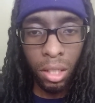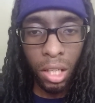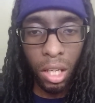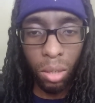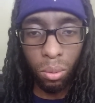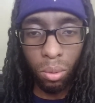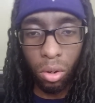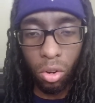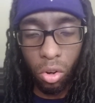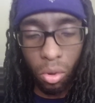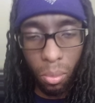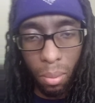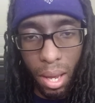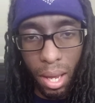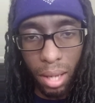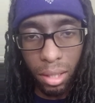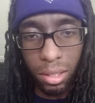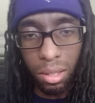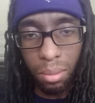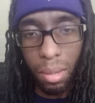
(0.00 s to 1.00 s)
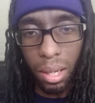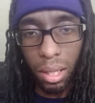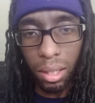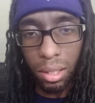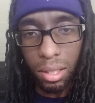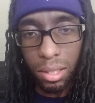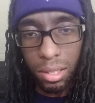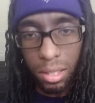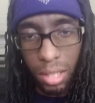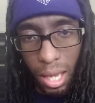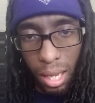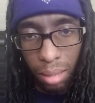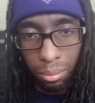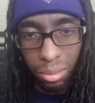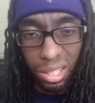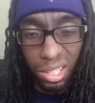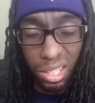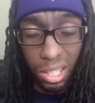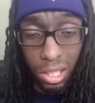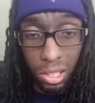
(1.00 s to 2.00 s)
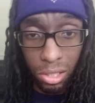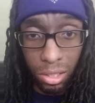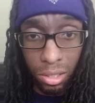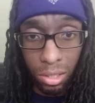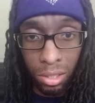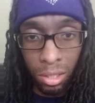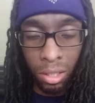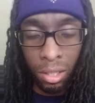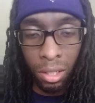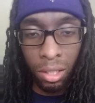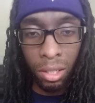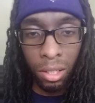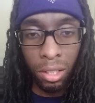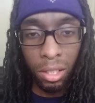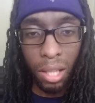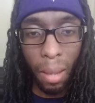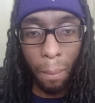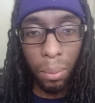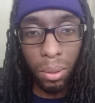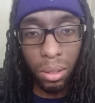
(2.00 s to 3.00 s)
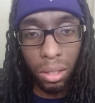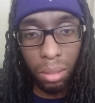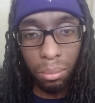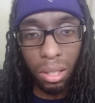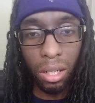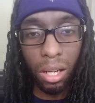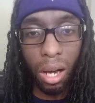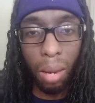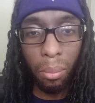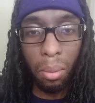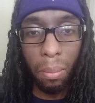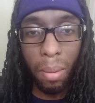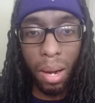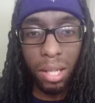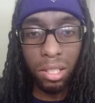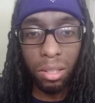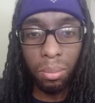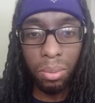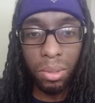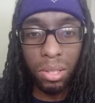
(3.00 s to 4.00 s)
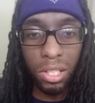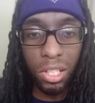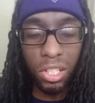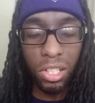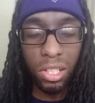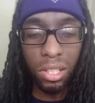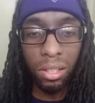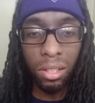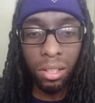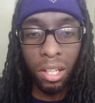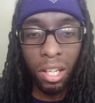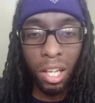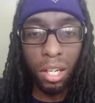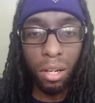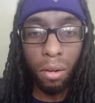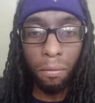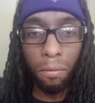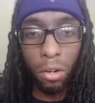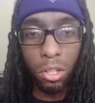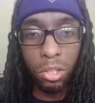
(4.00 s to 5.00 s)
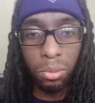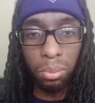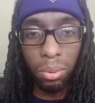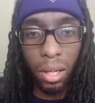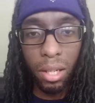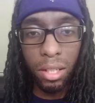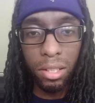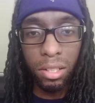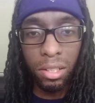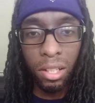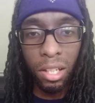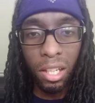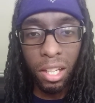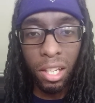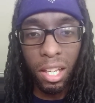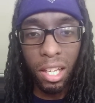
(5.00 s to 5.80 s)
And will go back to making the same decisions that put them in a compromising position in the first place